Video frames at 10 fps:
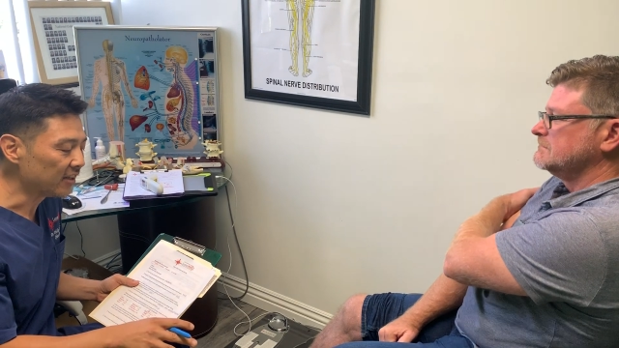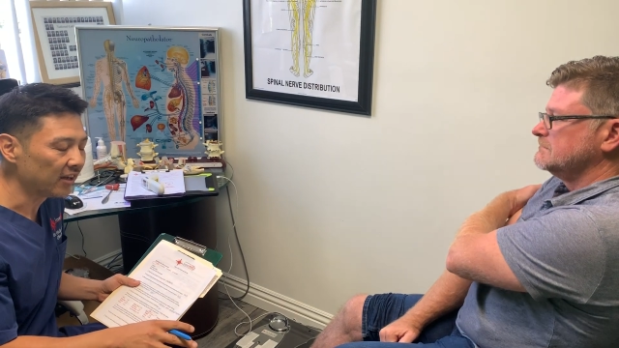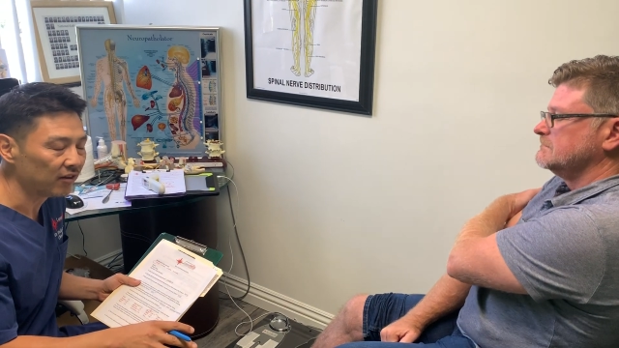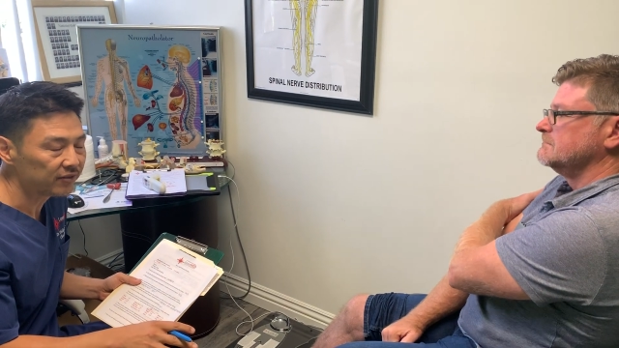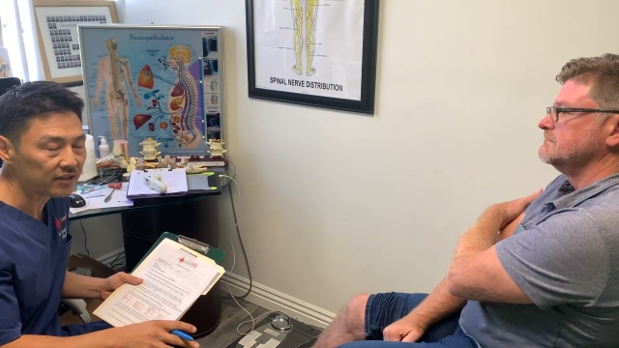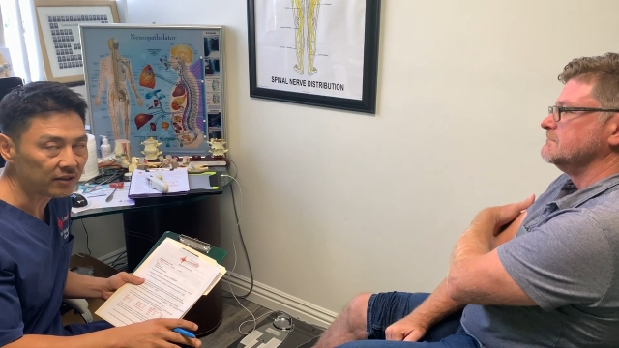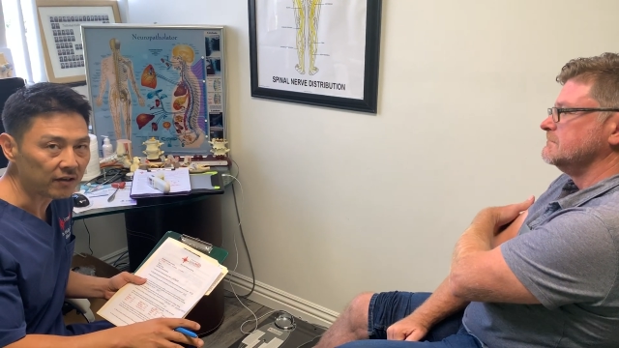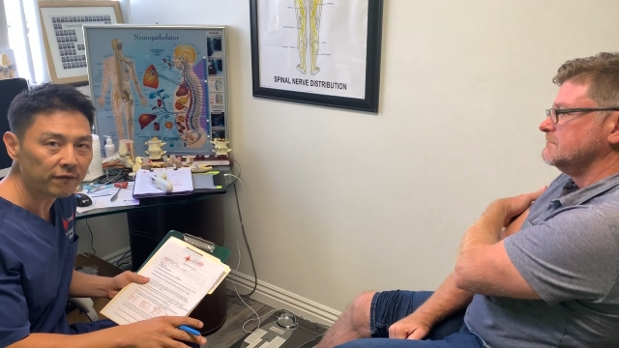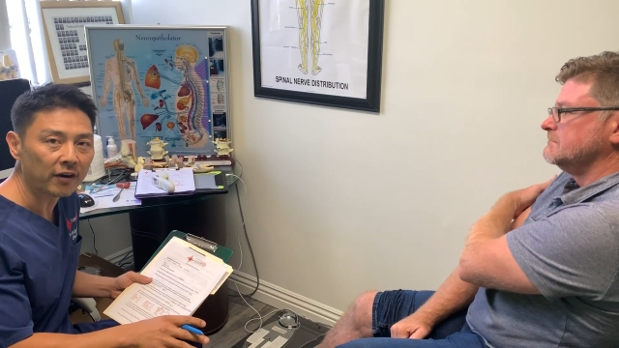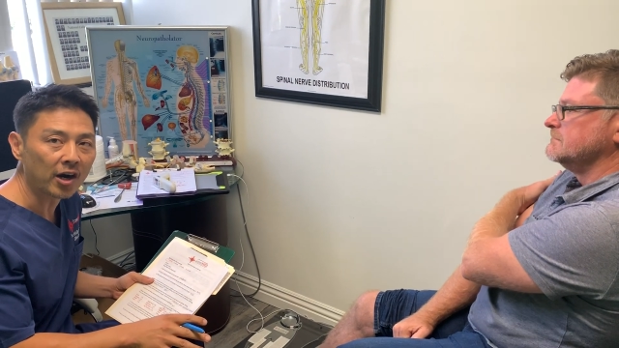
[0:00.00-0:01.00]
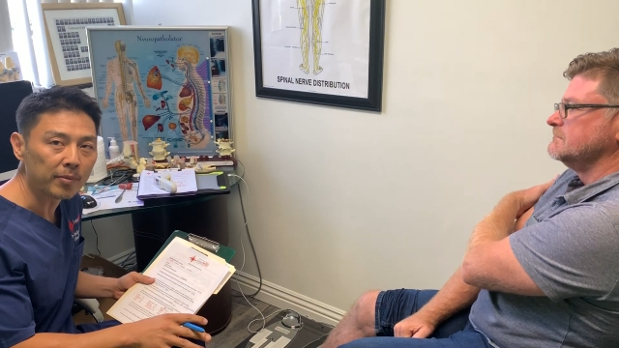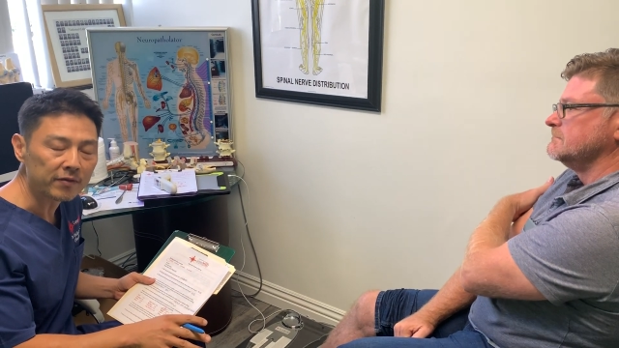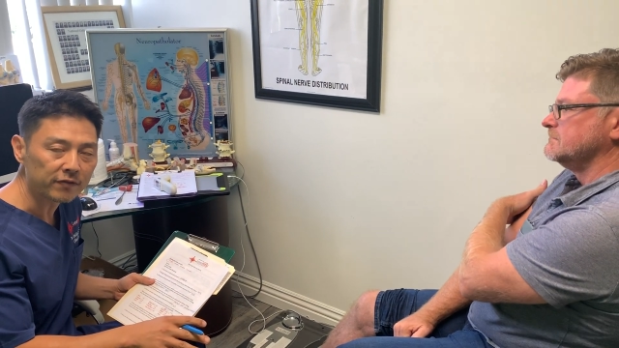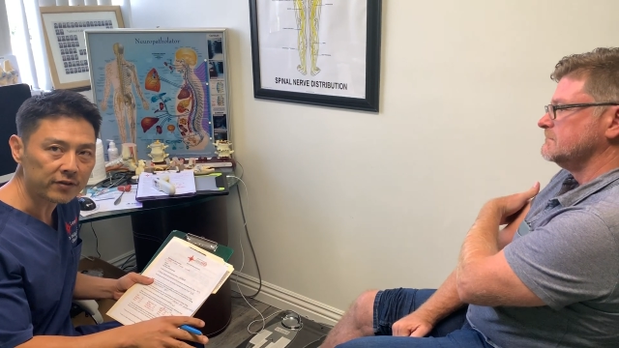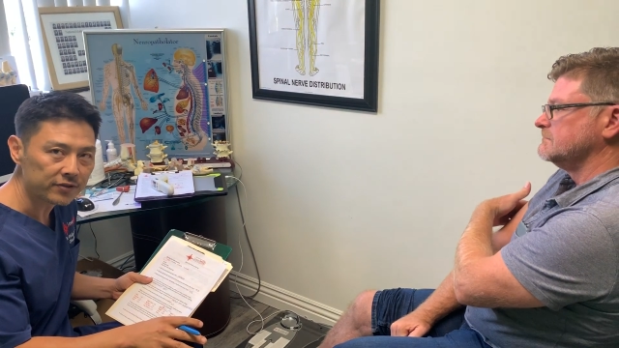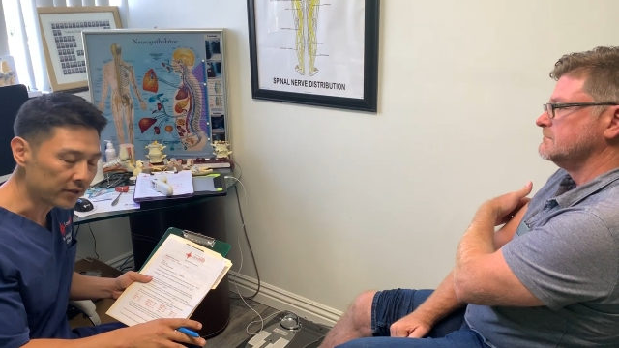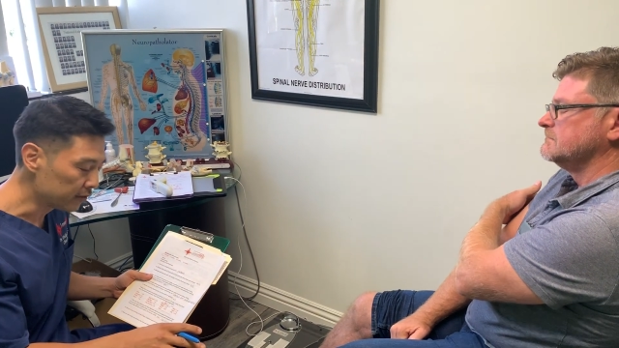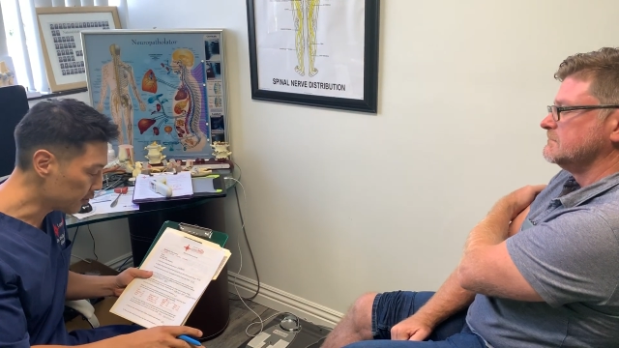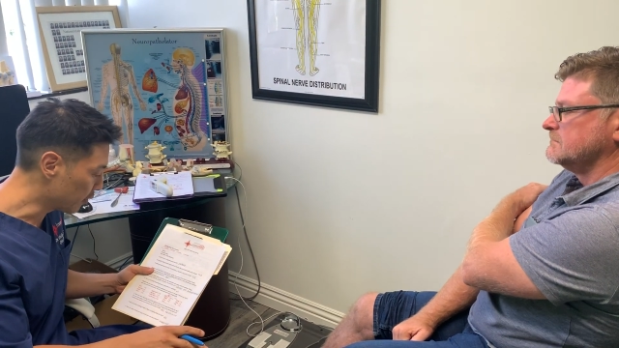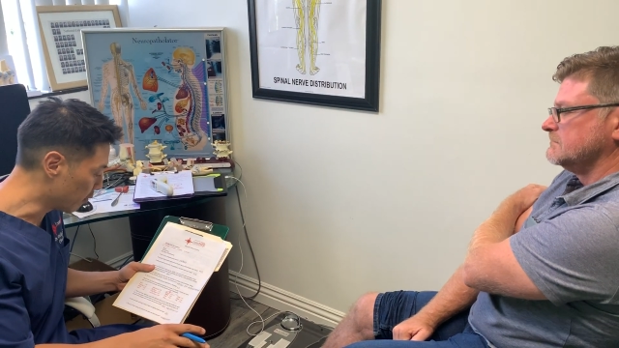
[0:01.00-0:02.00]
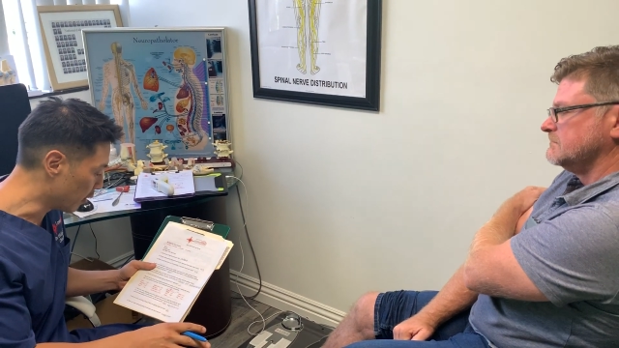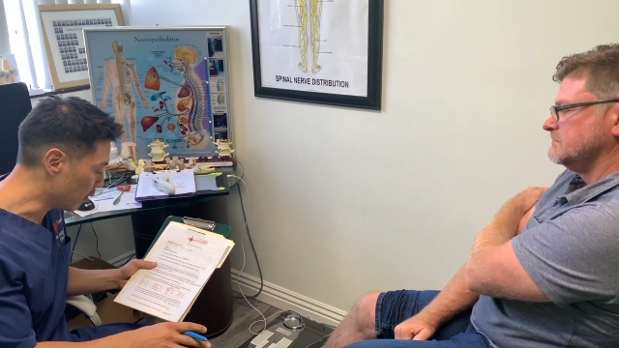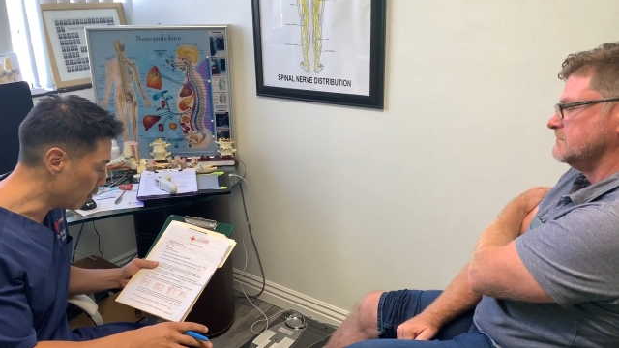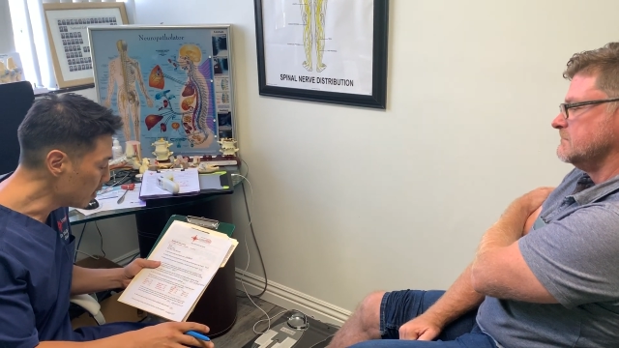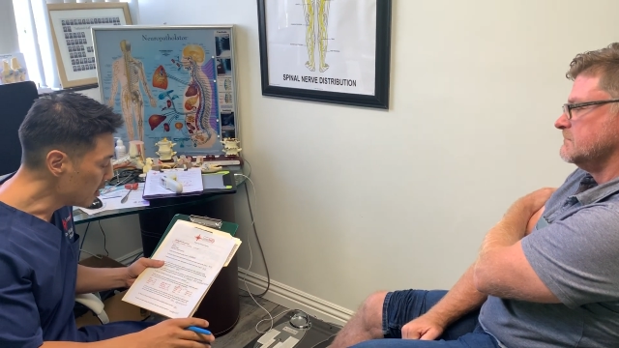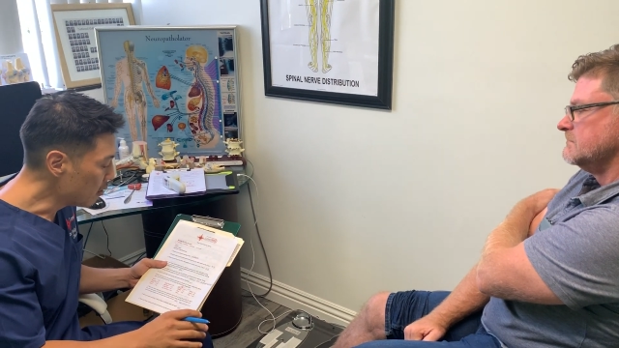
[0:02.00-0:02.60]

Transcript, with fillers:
Speaker 1: a healthy environment for the cells to grow.